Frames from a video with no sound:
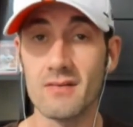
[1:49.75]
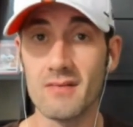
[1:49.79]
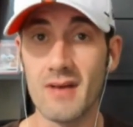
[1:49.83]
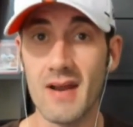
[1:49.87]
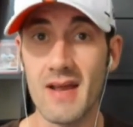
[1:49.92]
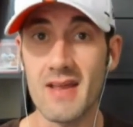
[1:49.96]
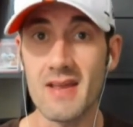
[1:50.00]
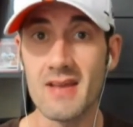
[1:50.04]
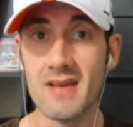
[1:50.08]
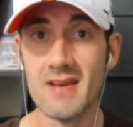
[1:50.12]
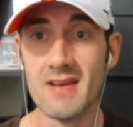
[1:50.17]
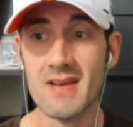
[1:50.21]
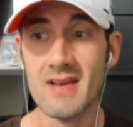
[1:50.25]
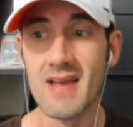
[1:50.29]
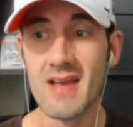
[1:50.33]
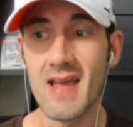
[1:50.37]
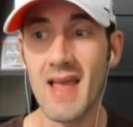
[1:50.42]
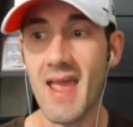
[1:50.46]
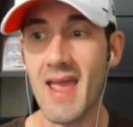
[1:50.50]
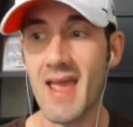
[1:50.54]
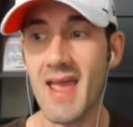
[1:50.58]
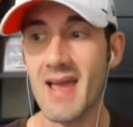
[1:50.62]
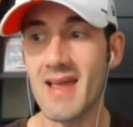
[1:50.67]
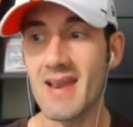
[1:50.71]
right?
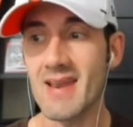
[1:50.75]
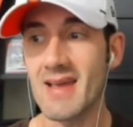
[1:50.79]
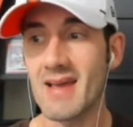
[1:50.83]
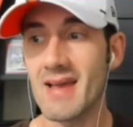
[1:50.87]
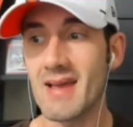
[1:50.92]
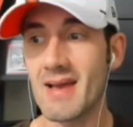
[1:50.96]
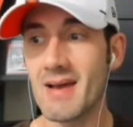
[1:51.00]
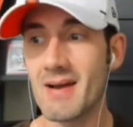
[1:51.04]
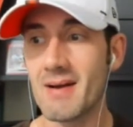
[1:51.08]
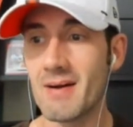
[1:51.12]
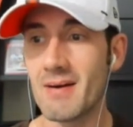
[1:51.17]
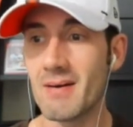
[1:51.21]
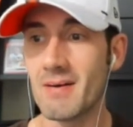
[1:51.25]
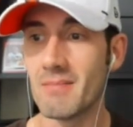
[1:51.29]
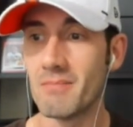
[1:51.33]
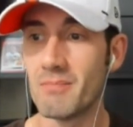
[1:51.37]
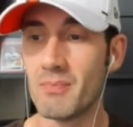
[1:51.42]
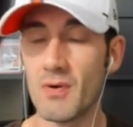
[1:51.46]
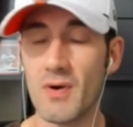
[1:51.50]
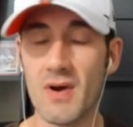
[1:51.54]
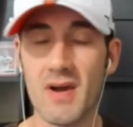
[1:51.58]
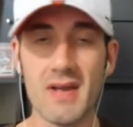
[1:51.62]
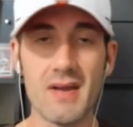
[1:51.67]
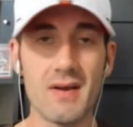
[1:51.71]
And
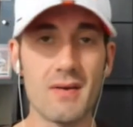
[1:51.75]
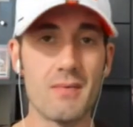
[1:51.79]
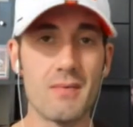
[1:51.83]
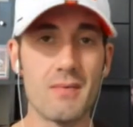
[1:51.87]
boy,